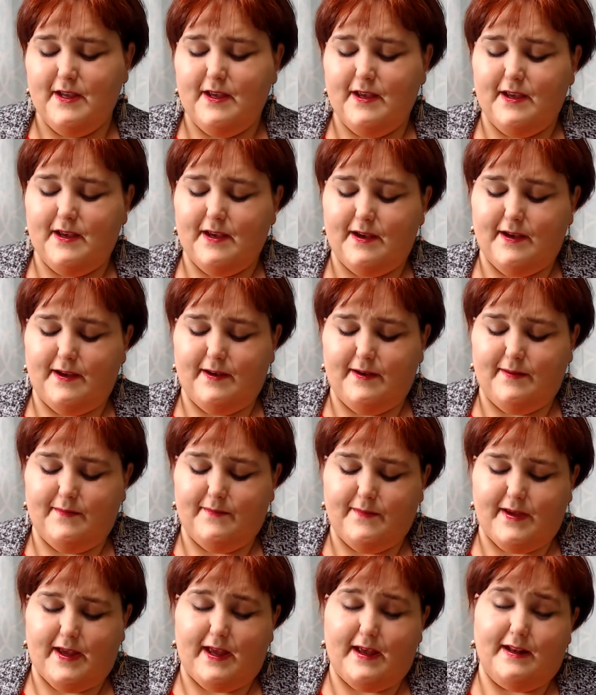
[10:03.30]

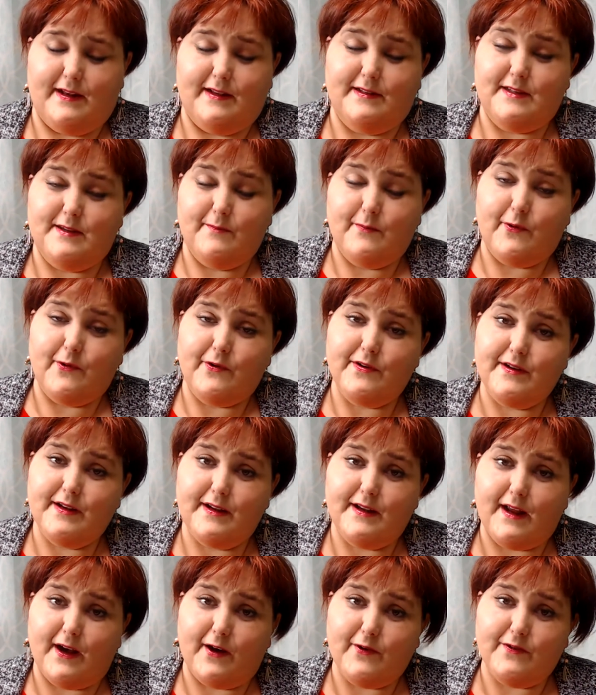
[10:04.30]
and it's important to
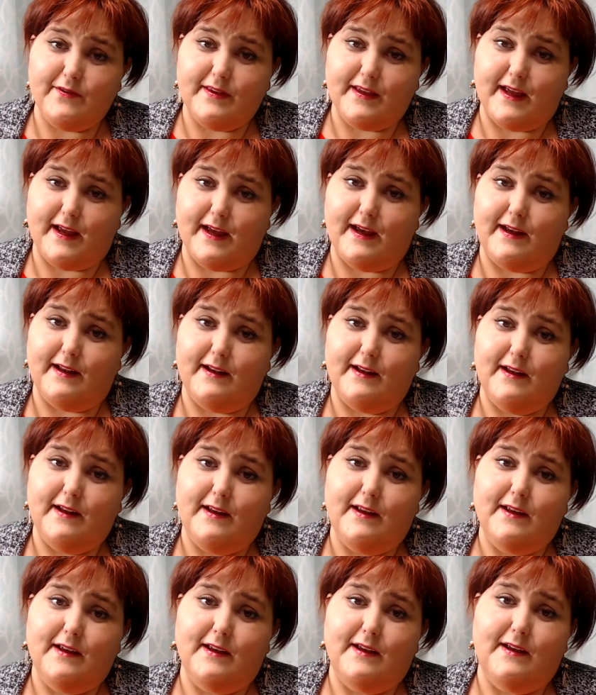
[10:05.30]
note that
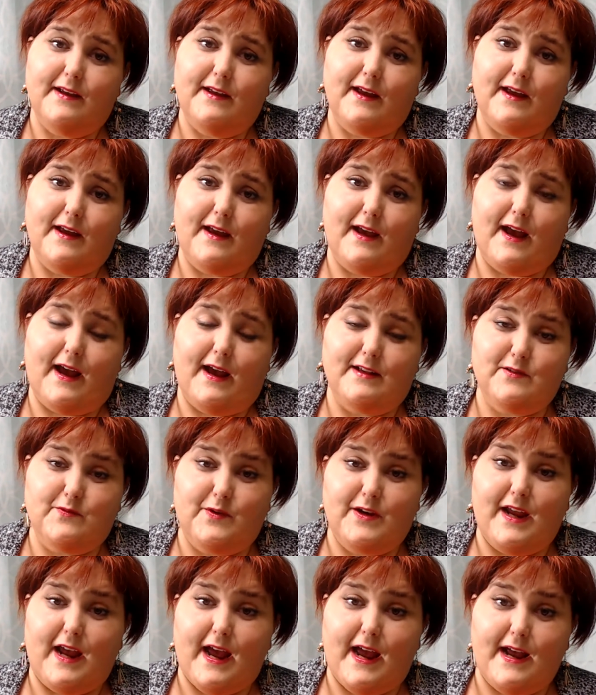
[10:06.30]
as
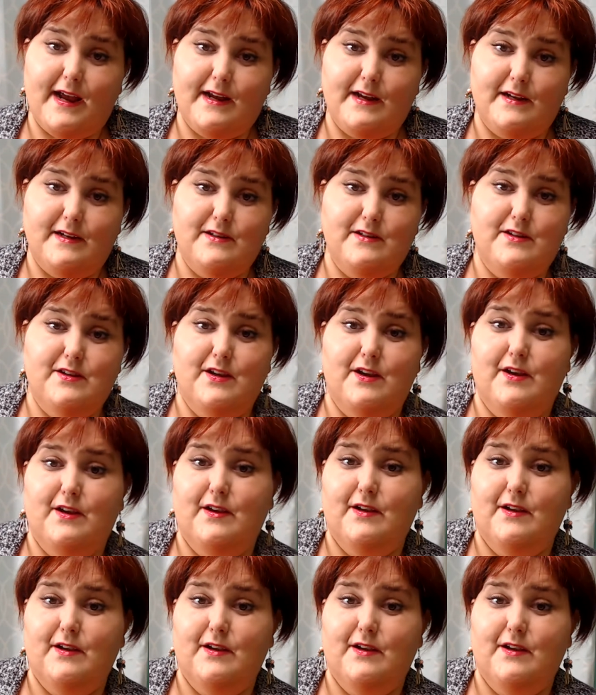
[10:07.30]
we age,